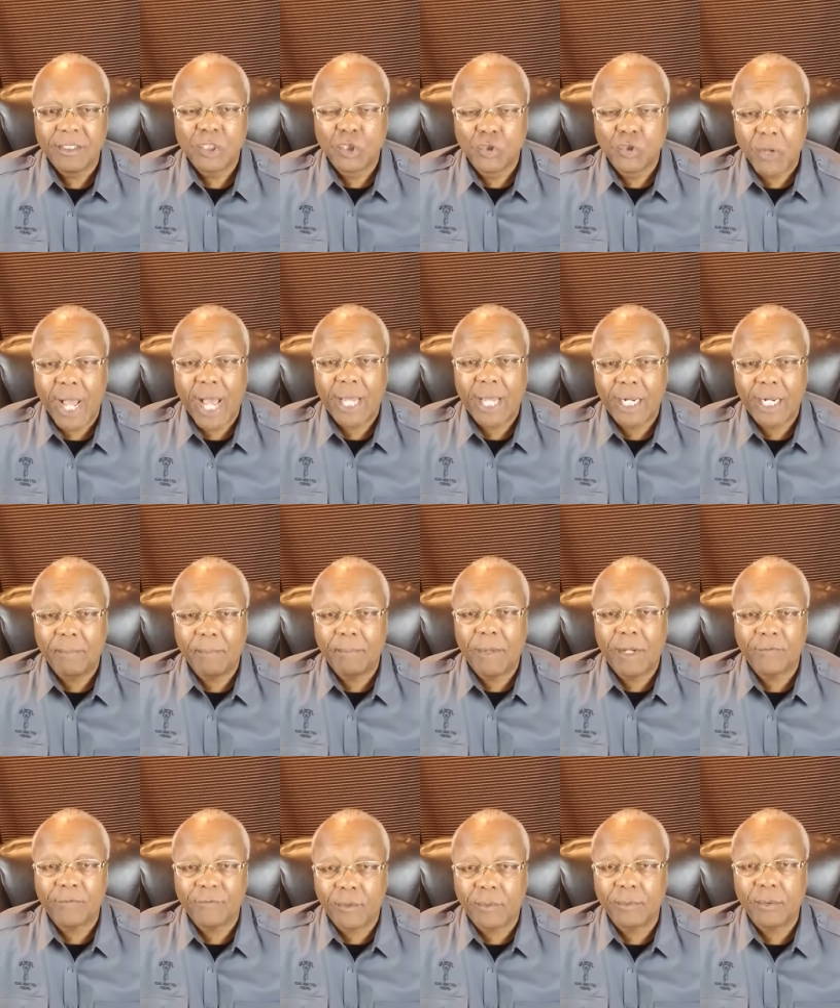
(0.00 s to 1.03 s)
dried
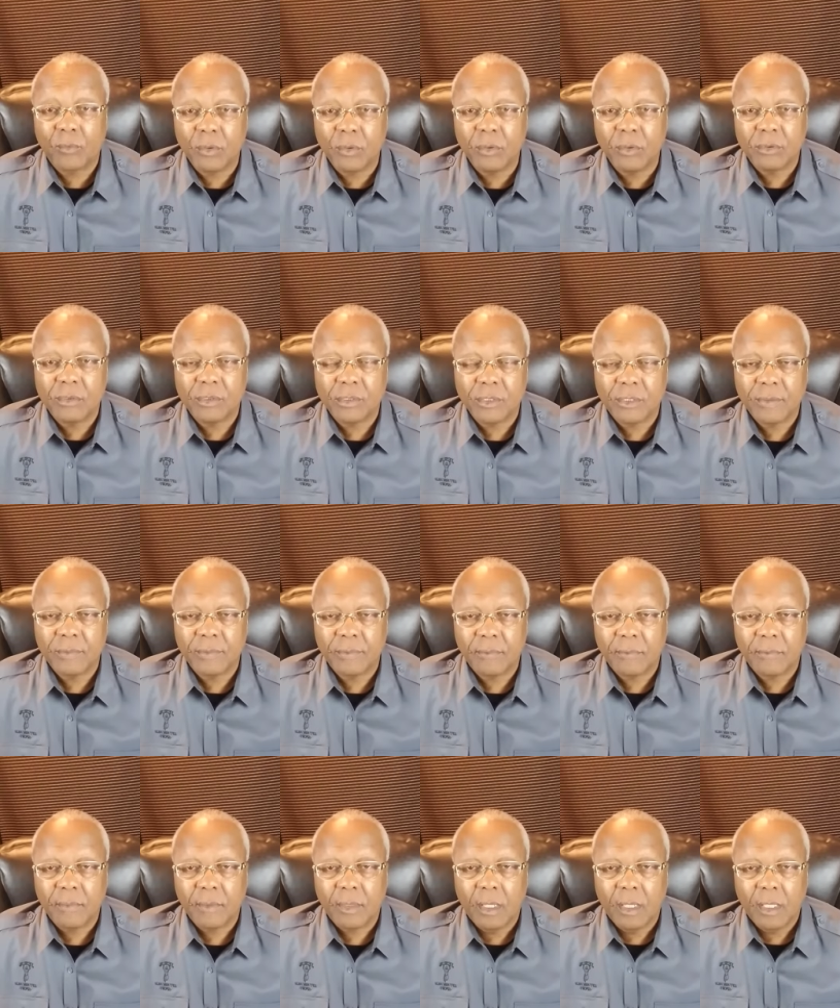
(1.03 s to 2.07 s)
up from the roots.
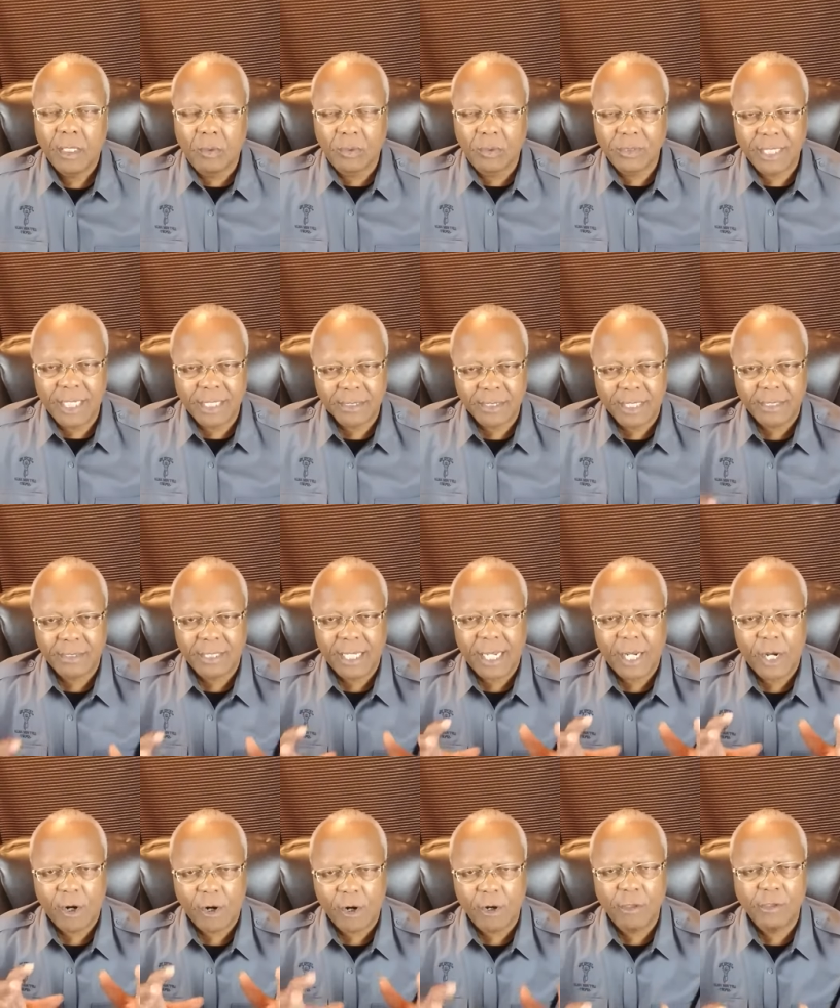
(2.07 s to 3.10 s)
No, they, they, they
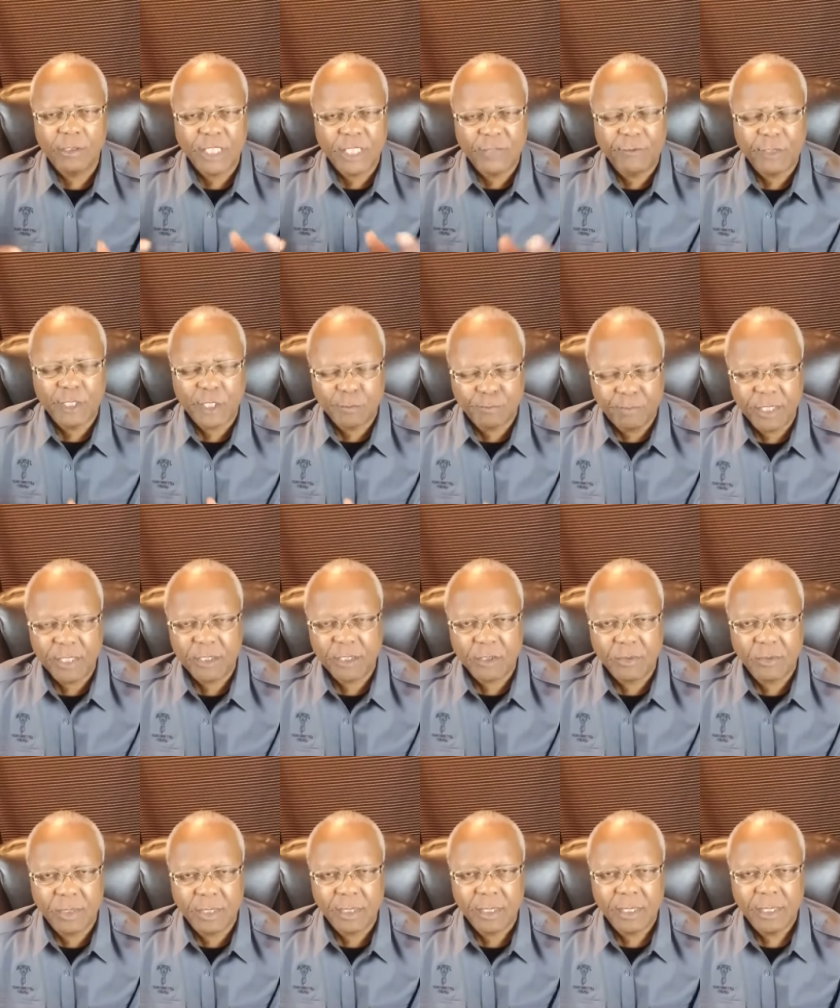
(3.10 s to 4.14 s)
heard Jesus speak
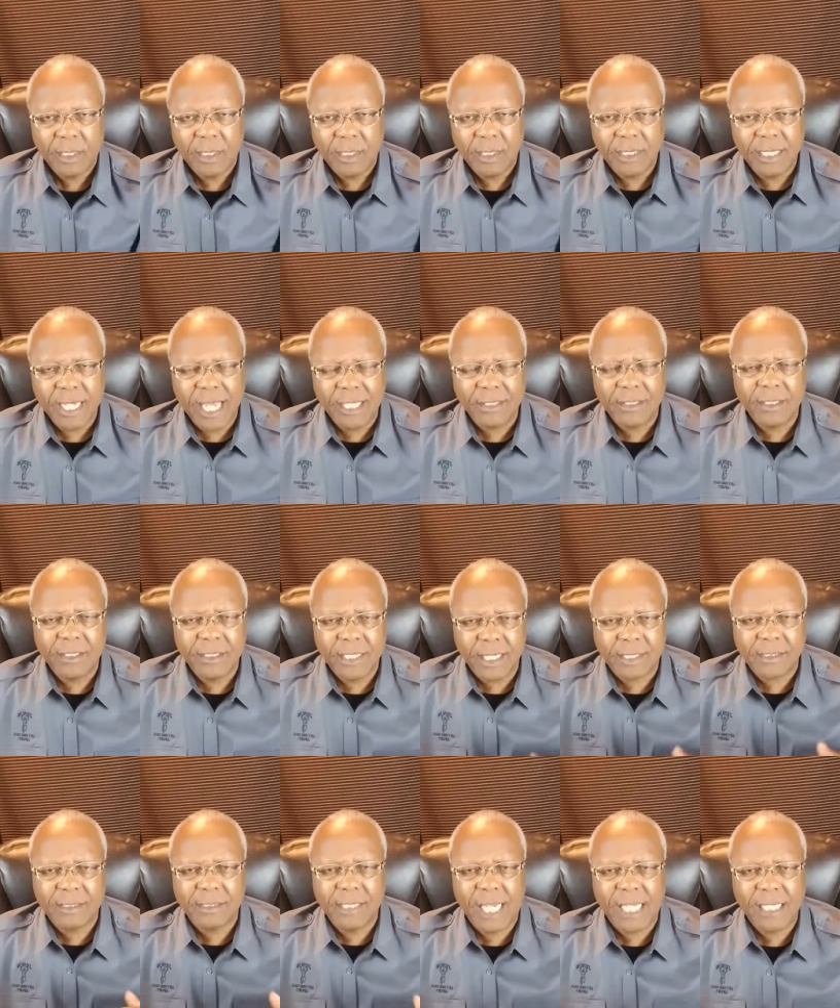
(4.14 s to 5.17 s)
to it. Now the
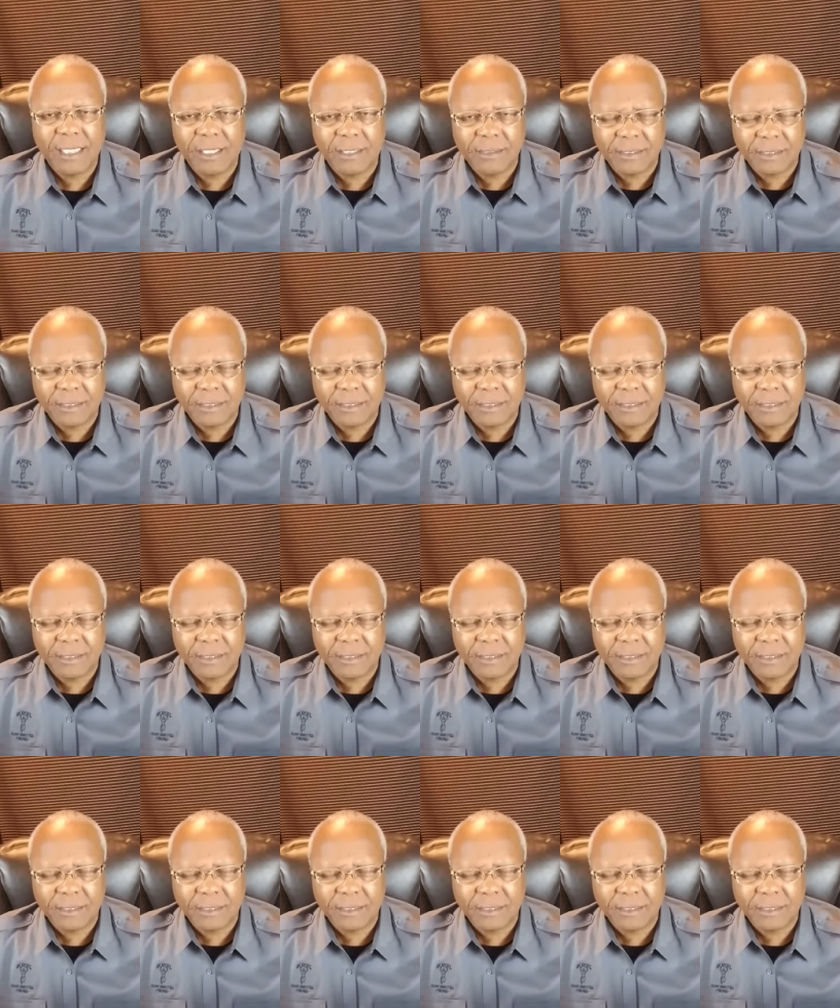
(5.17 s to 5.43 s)
next day they're